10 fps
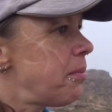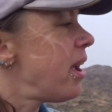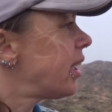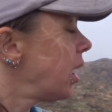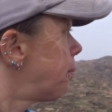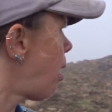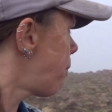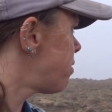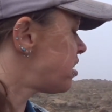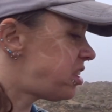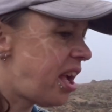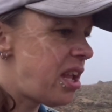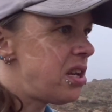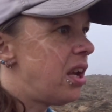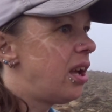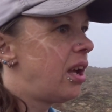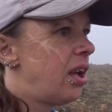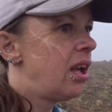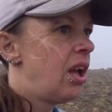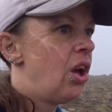making a proper descent.
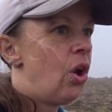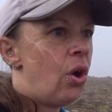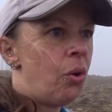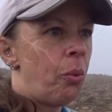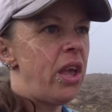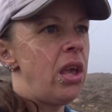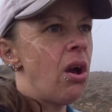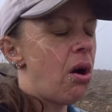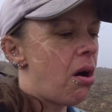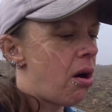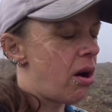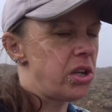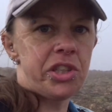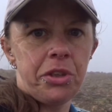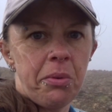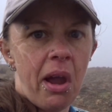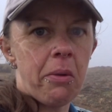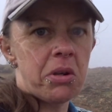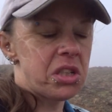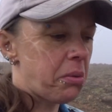We are 2
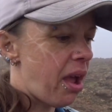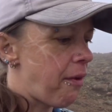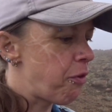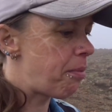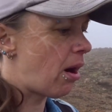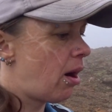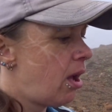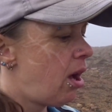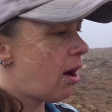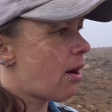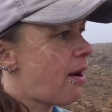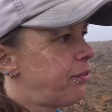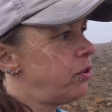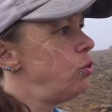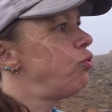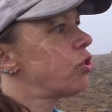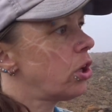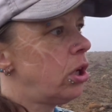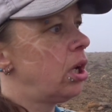hours away from Hrafntinnuser.